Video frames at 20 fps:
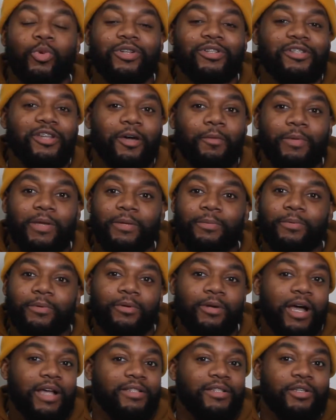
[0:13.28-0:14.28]
What's up,
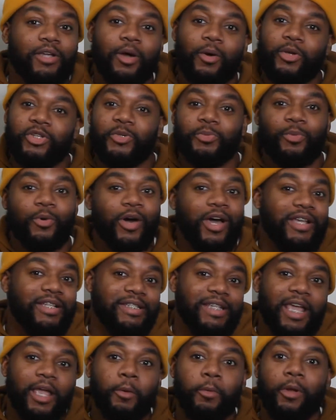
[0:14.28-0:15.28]
people? How's it going? It's your boy Isaiah,